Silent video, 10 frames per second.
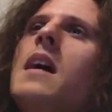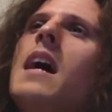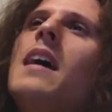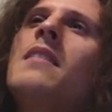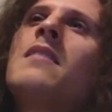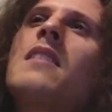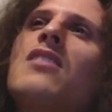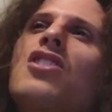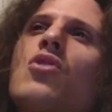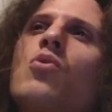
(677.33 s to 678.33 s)
and as
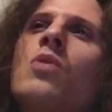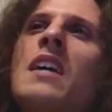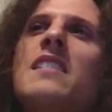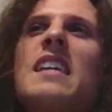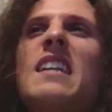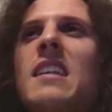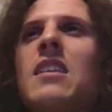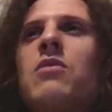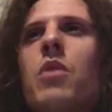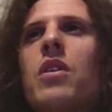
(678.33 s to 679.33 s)
soon as it
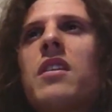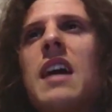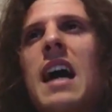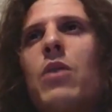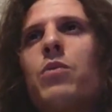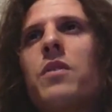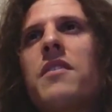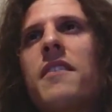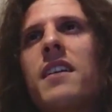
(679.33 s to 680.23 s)
didn't work out with